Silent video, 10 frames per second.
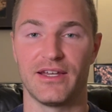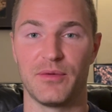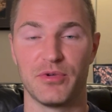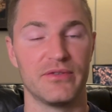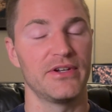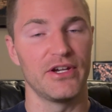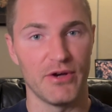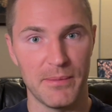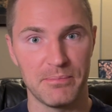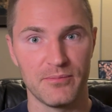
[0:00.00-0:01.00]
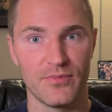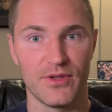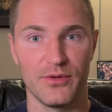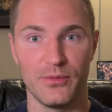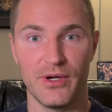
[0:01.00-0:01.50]
I put a video up
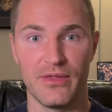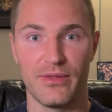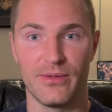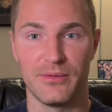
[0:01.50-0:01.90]
with